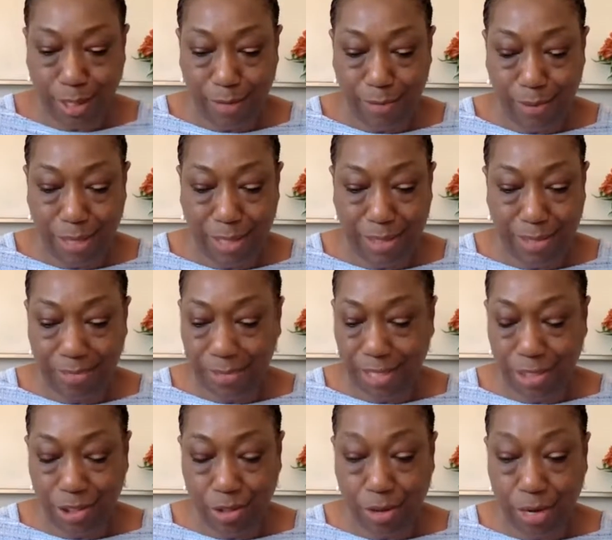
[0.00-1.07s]
when I
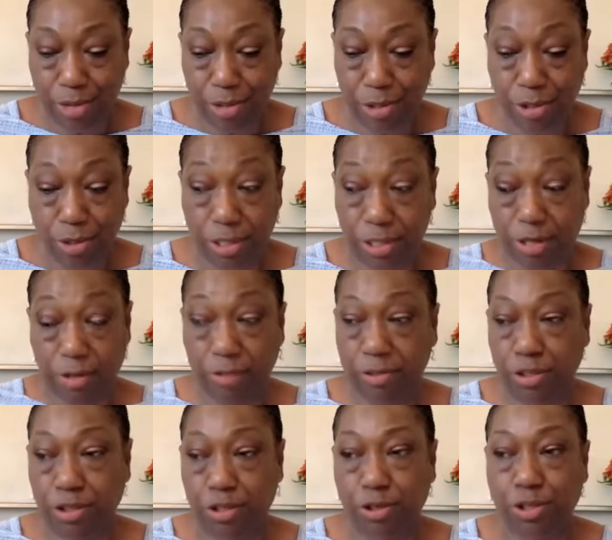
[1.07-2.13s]
teach graduate students, and
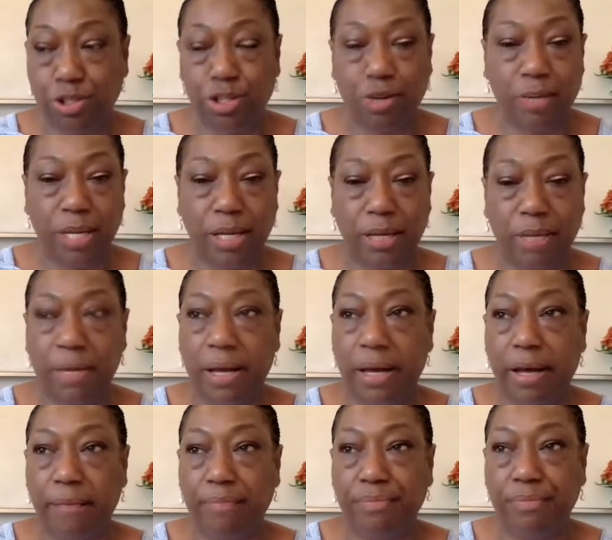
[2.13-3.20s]
there's so many
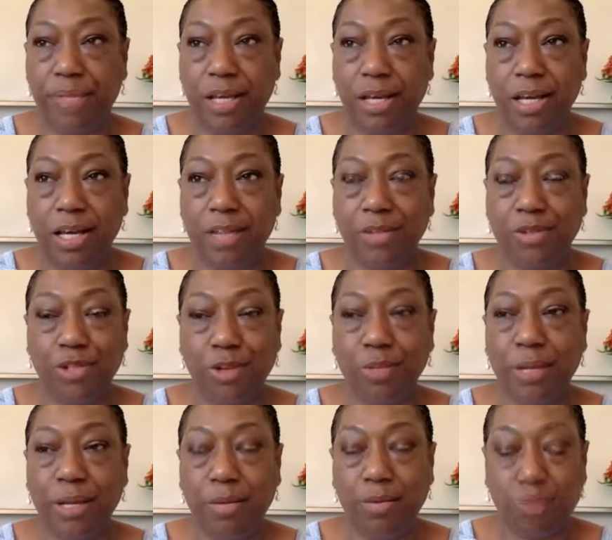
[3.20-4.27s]

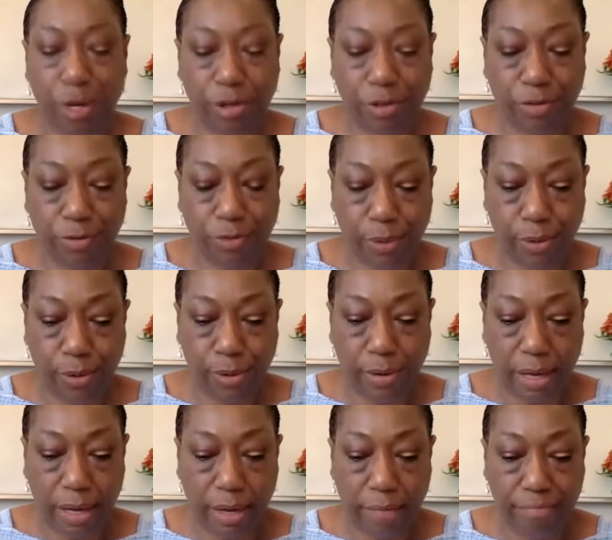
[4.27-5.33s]

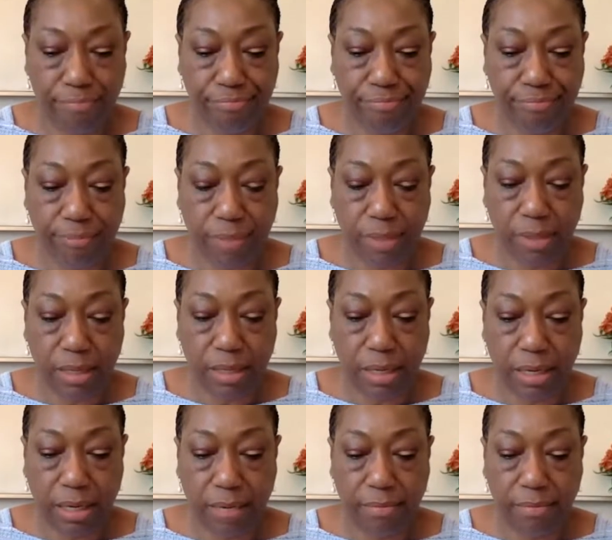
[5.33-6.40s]
wonderful
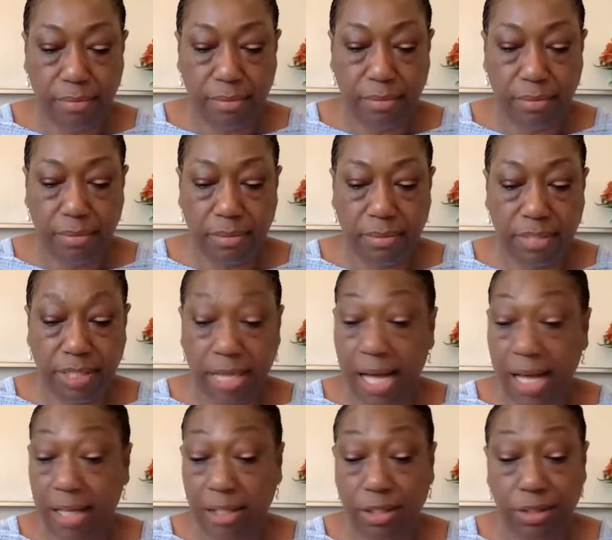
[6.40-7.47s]

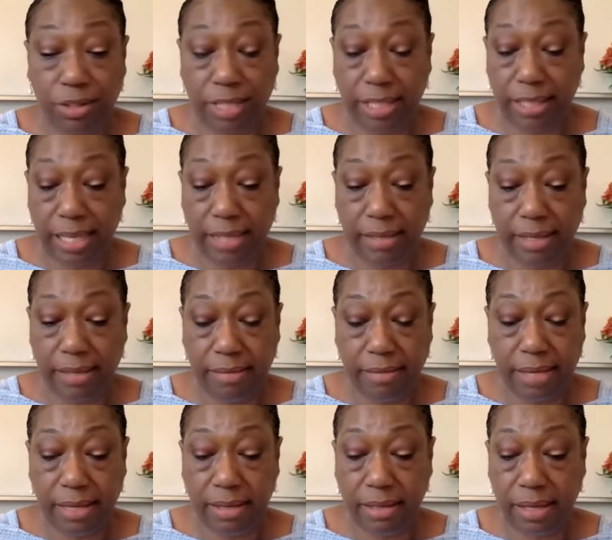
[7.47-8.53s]
scholars and
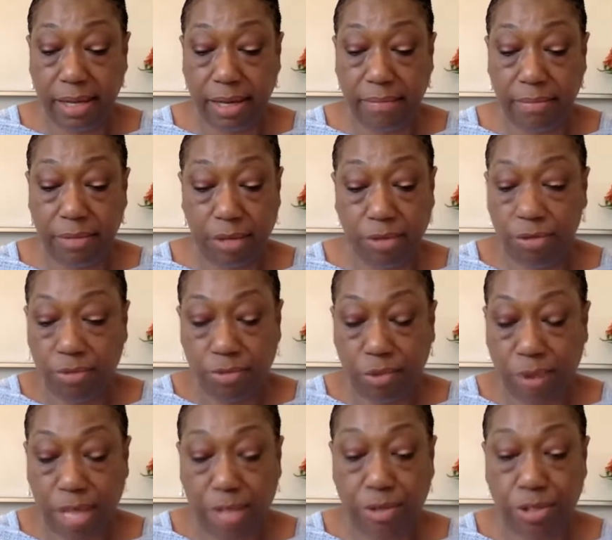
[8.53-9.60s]

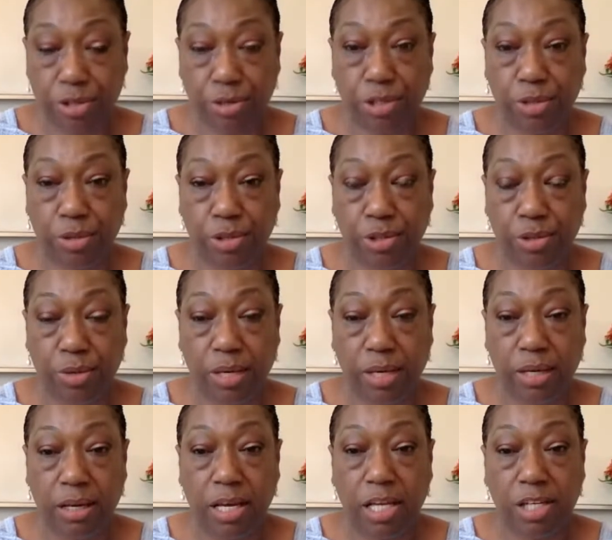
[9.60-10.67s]
graduate students who are
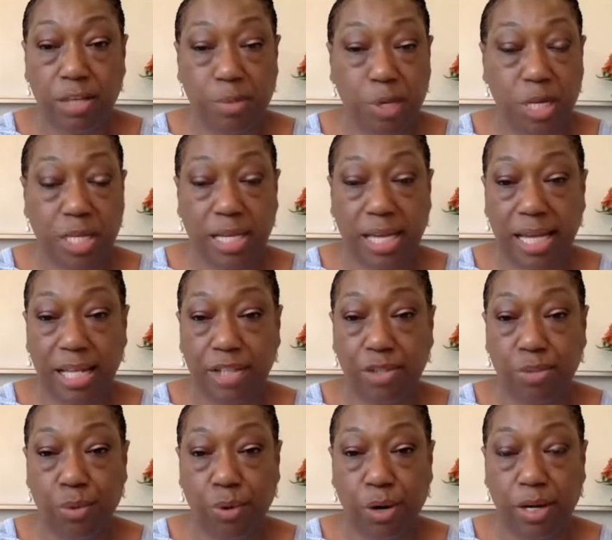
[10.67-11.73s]
doing community
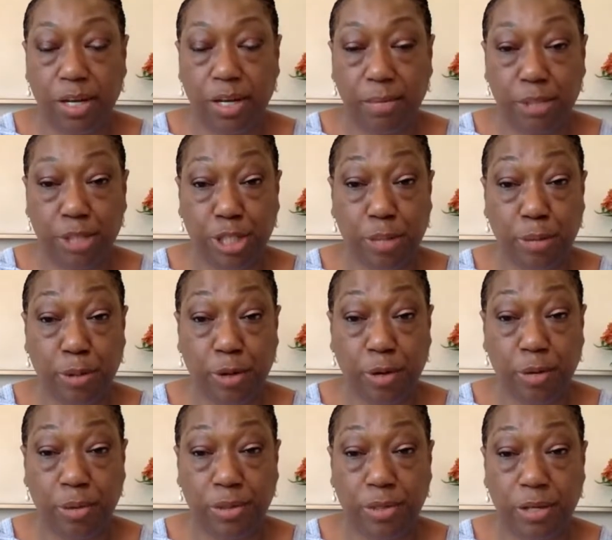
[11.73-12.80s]
engaged work and
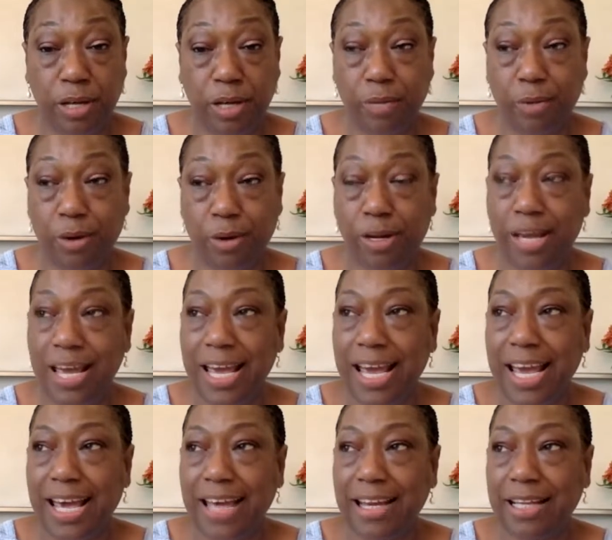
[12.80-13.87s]
participatory work.
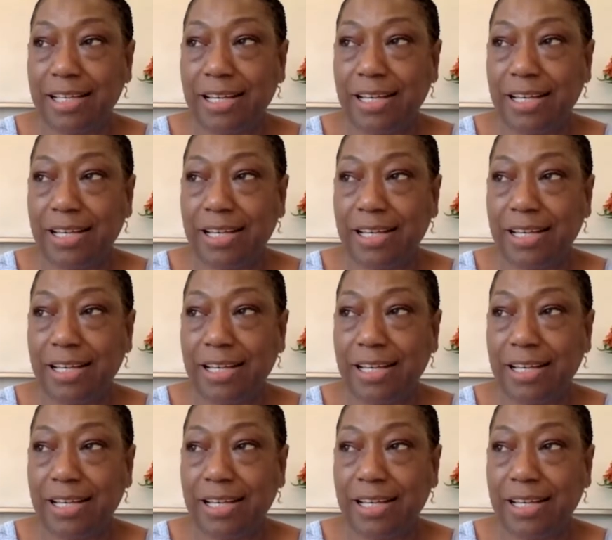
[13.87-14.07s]
And